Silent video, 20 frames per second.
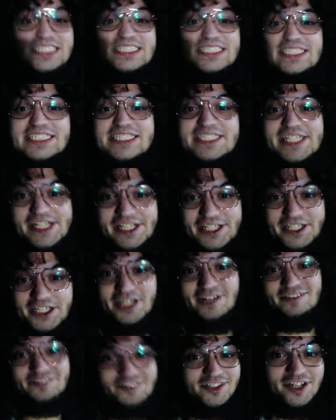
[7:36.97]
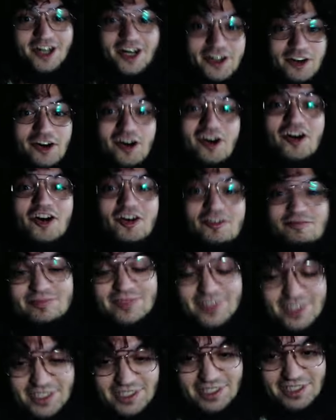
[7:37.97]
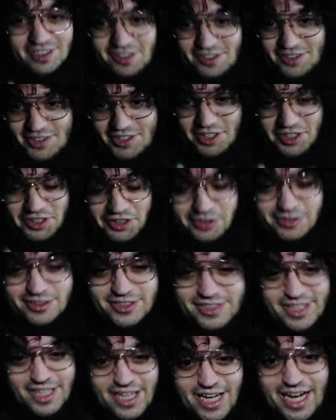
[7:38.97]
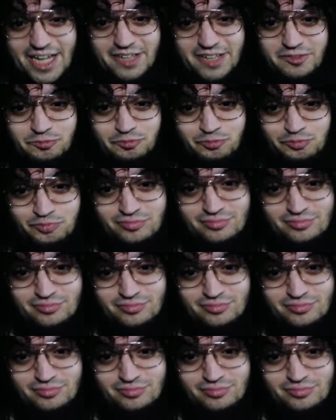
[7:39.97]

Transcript: she could have gone home the whole time